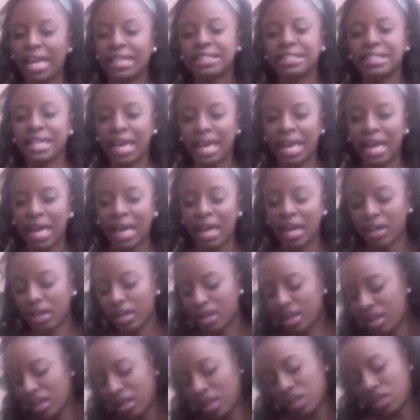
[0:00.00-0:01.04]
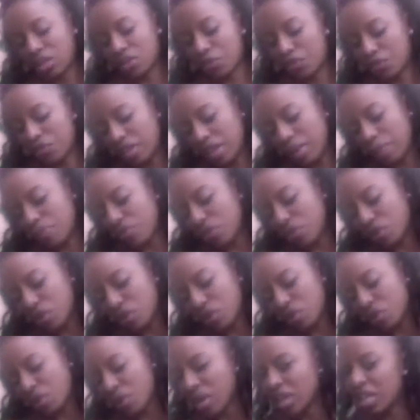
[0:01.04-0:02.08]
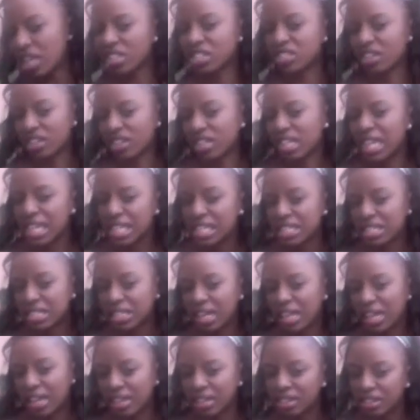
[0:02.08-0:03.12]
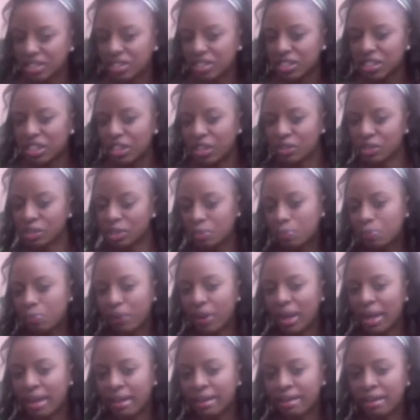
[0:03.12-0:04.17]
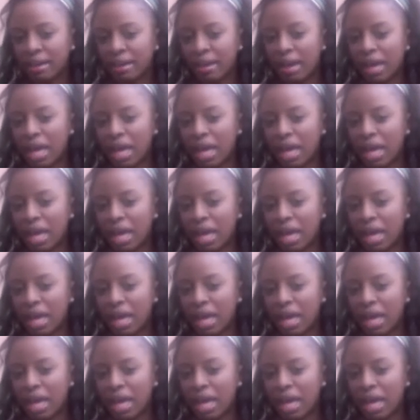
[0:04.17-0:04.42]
Yeah, you flip through, he's on the inside, you know, spread.